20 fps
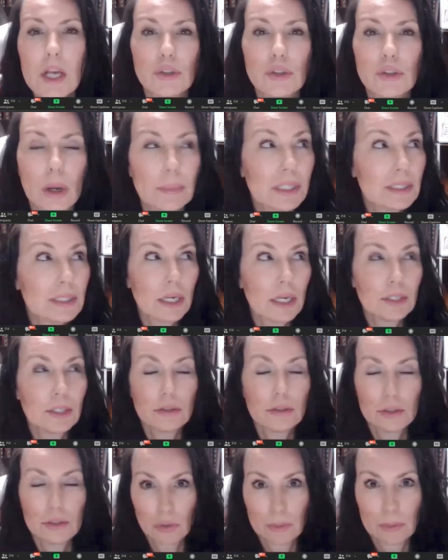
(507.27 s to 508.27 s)
So I'm going to tell
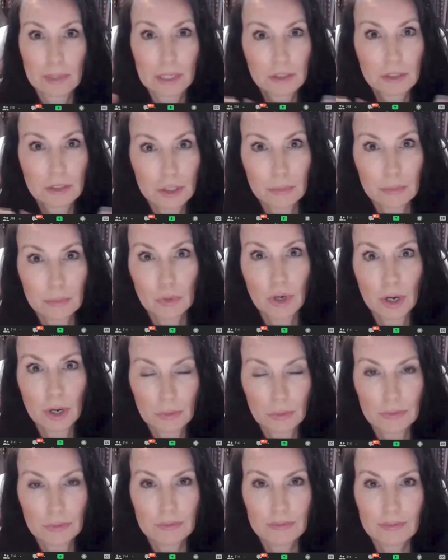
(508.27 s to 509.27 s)
you a story about Jim
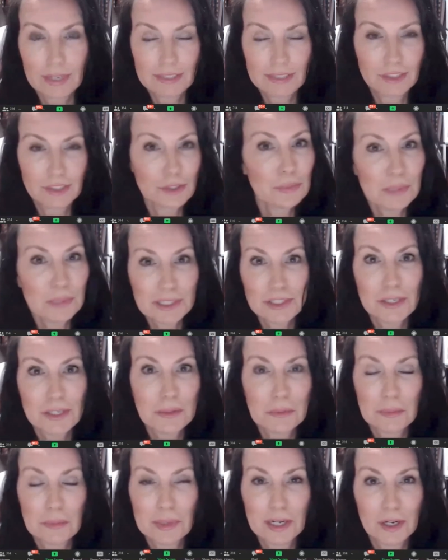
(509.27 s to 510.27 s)
Rohn. I just mentioned
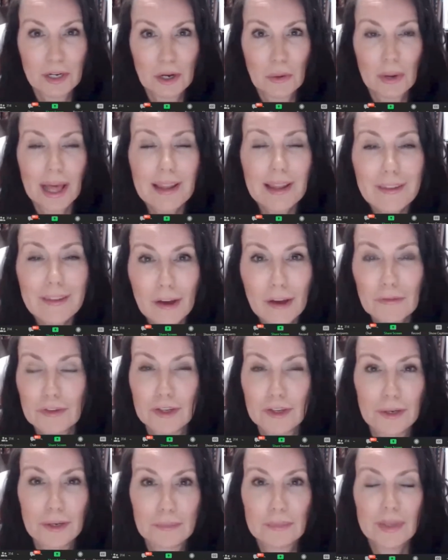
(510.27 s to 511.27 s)
him a minute ago and I love
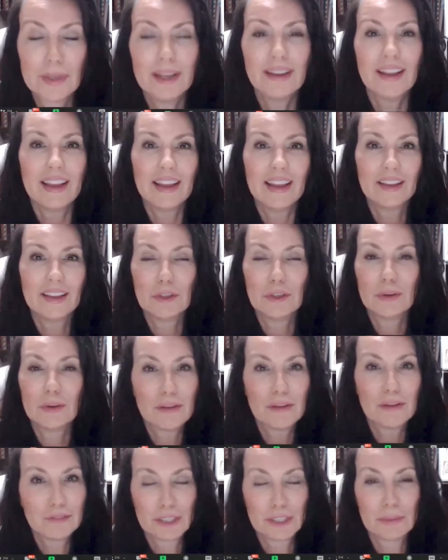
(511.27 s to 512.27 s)
him. If you
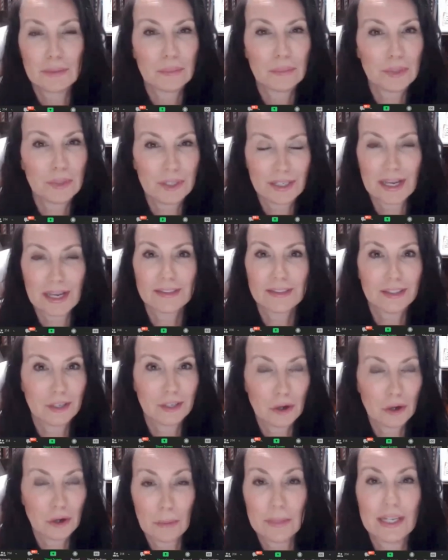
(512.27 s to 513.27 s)
love Jim, put a yes in the
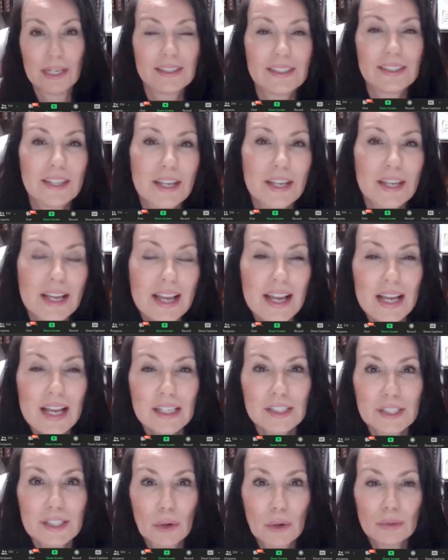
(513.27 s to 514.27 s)
comments.
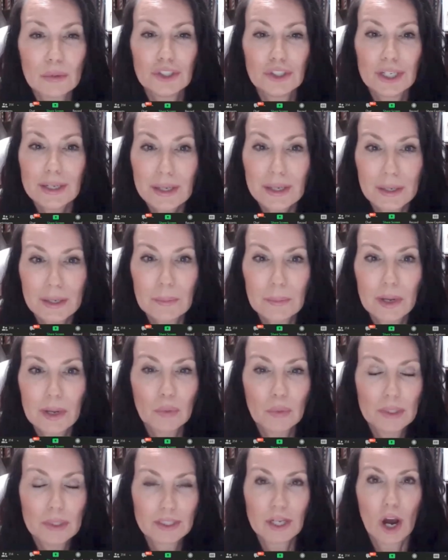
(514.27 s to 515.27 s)
So Jim
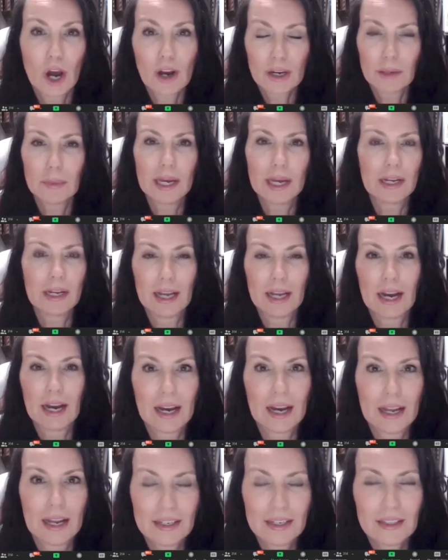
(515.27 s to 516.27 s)
was talking about a
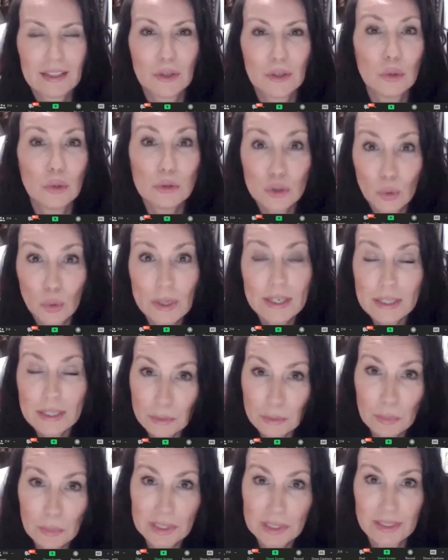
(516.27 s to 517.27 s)
guy who joined
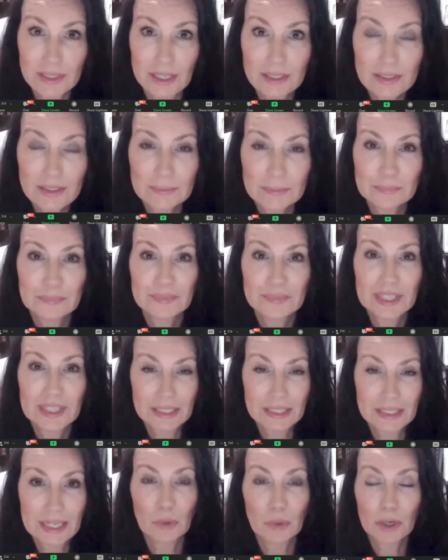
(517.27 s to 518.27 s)
his business,
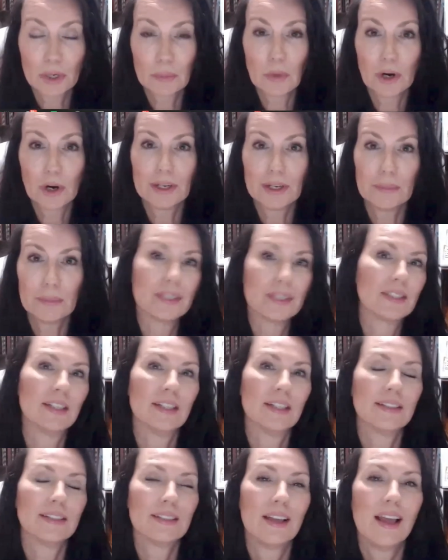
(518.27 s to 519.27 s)
his network marketing
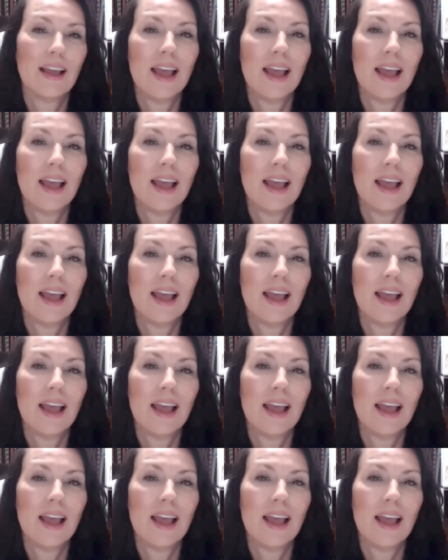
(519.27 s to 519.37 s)
business.